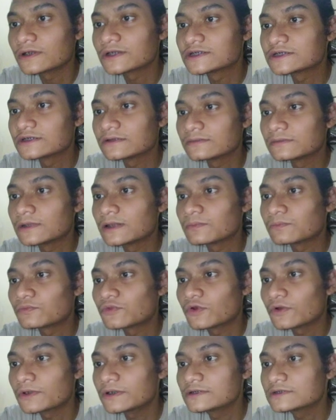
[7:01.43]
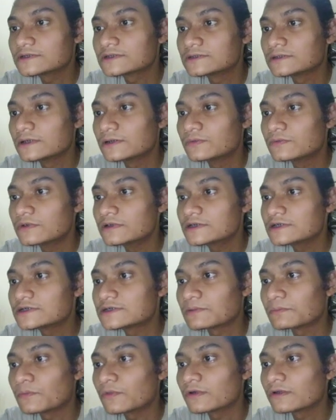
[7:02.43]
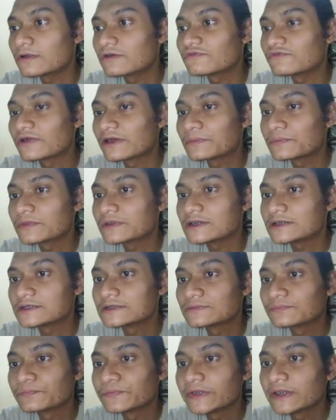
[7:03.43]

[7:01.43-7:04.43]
action that produces the greatest amount of happiness.